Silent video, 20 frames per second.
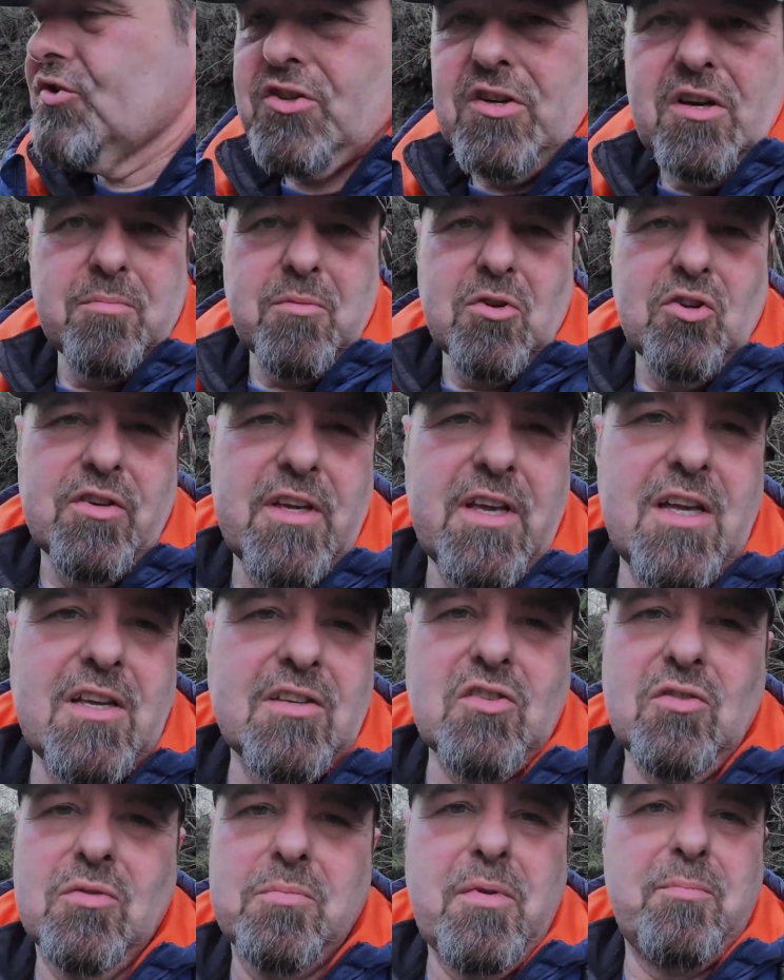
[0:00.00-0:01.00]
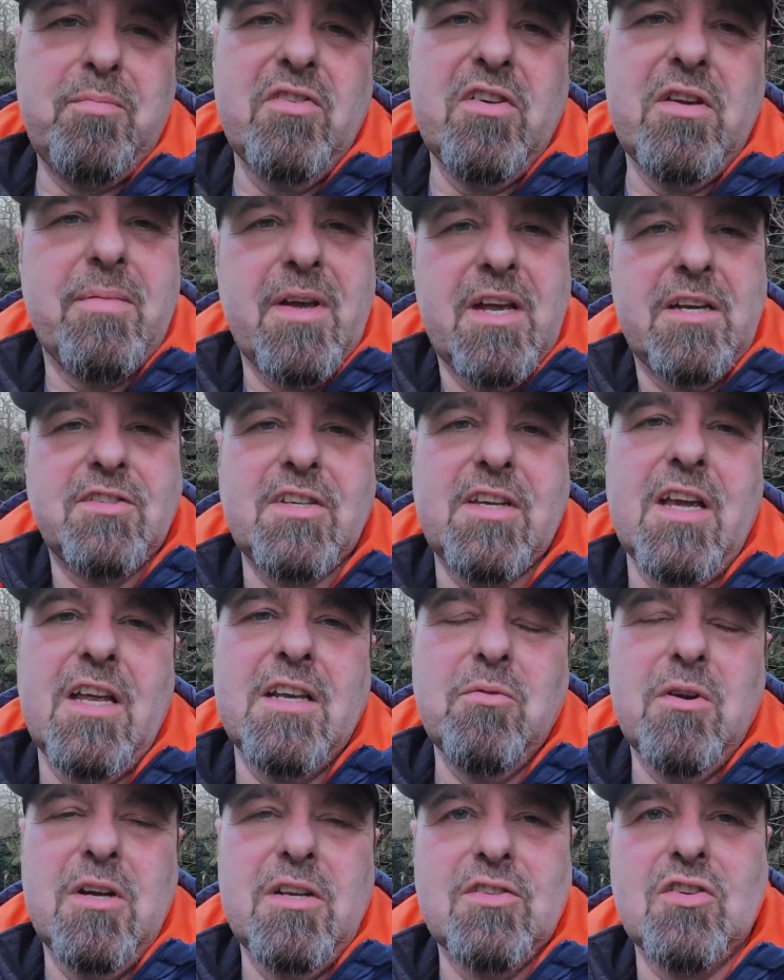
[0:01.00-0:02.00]
shot I'm going to get is going to be pretty basic
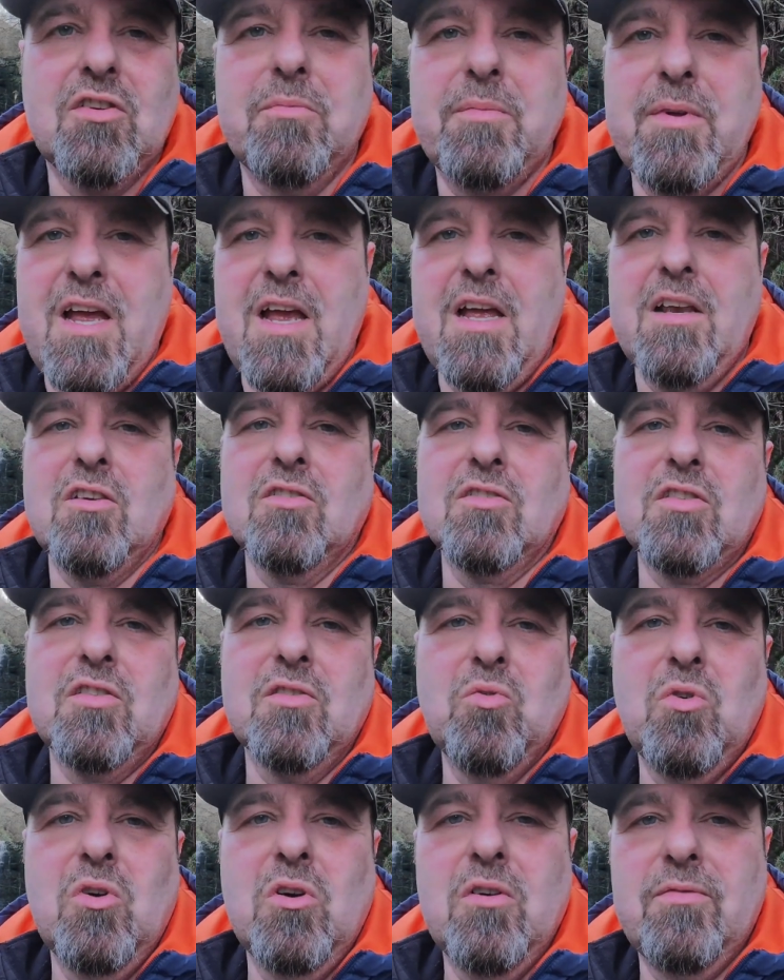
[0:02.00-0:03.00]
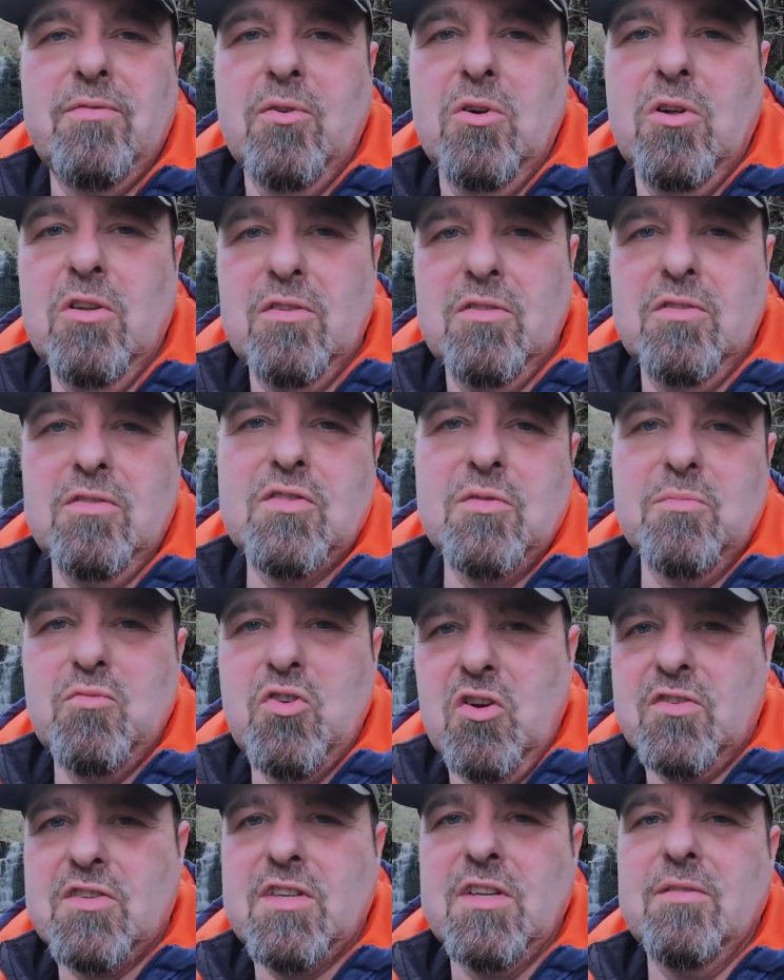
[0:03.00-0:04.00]
anyway. It's going to be head onto the waterfall, some
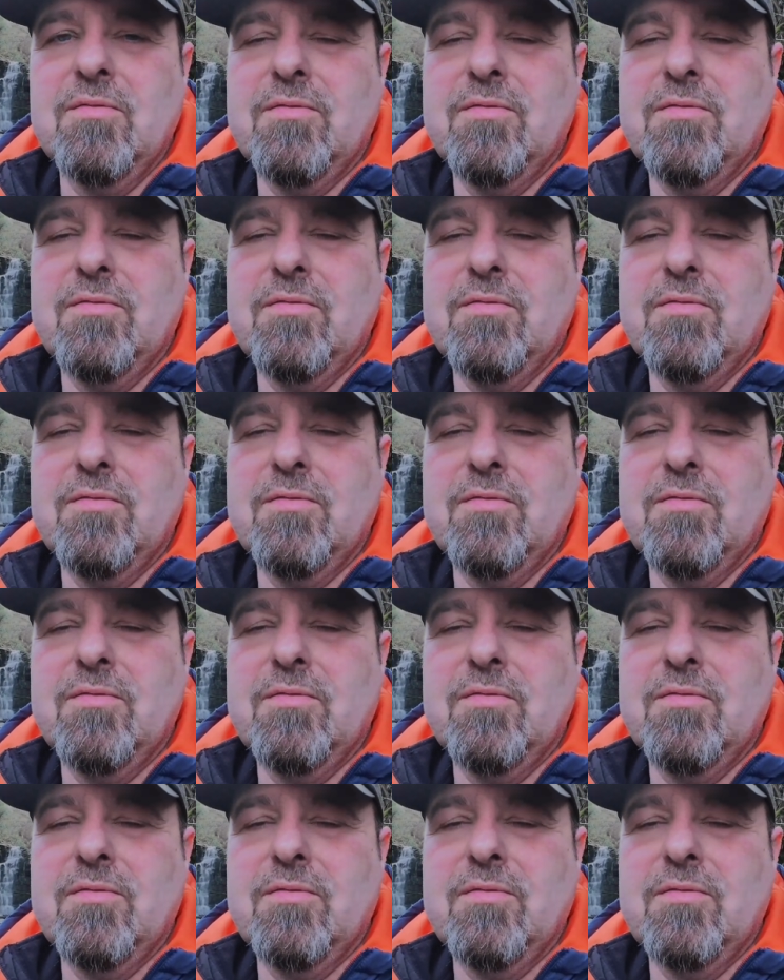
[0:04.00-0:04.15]
rocks in the